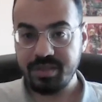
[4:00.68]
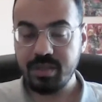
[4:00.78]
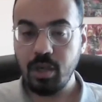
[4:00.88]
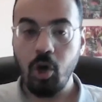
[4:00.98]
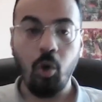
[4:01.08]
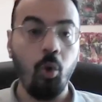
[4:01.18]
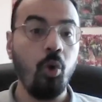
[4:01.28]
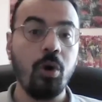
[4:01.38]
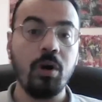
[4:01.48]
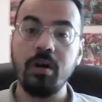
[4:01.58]
US.
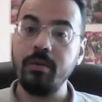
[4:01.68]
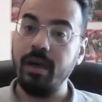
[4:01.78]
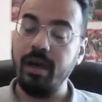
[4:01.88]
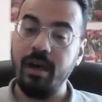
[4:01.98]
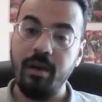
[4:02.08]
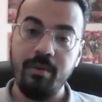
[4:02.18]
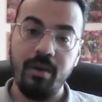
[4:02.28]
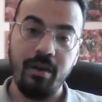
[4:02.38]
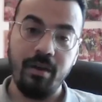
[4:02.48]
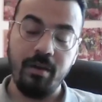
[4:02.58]
Or
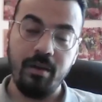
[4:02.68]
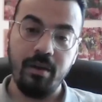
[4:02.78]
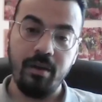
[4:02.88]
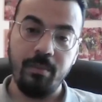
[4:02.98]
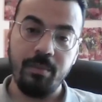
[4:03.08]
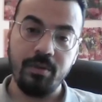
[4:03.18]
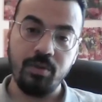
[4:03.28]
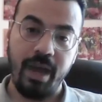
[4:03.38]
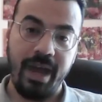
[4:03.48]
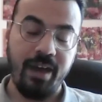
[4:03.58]

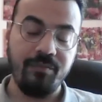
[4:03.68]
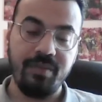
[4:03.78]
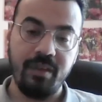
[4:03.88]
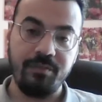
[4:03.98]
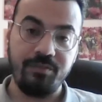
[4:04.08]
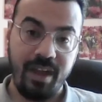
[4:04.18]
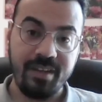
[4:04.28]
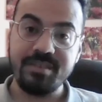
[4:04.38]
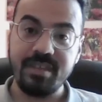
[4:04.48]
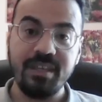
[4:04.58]
you have the
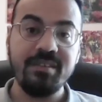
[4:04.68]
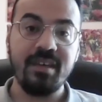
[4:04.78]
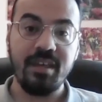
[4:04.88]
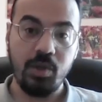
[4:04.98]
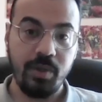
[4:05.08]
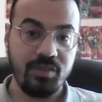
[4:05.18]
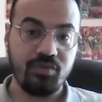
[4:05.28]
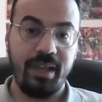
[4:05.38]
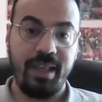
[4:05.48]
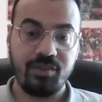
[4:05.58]
France, India, UAE
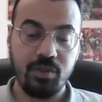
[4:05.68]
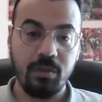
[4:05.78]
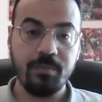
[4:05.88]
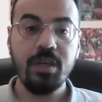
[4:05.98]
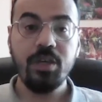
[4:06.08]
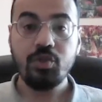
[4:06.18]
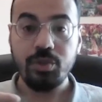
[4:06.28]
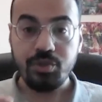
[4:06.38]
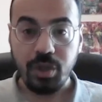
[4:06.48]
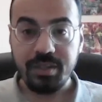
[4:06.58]
trilateral. So
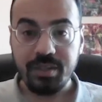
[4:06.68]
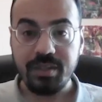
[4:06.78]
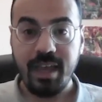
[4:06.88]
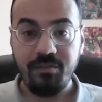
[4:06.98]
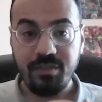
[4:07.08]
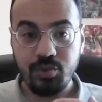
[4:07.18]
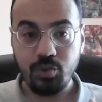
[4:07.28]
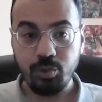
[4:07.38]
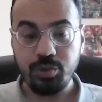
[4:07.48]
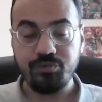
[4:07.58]
you start to have
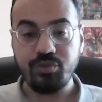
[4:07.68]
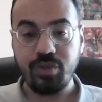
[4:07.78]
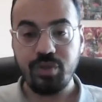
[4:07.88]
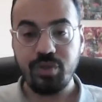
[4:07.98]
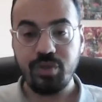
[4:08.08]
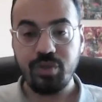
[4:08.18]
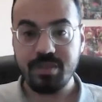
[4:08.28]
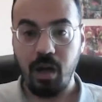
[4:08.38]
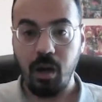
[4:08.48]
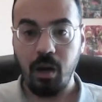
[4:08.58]
these sort of
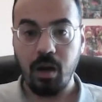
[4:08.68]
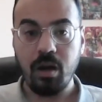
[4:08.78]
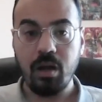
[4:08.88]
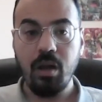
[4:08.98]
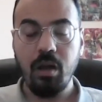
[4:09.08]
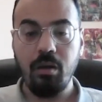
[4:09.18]
trilaterals are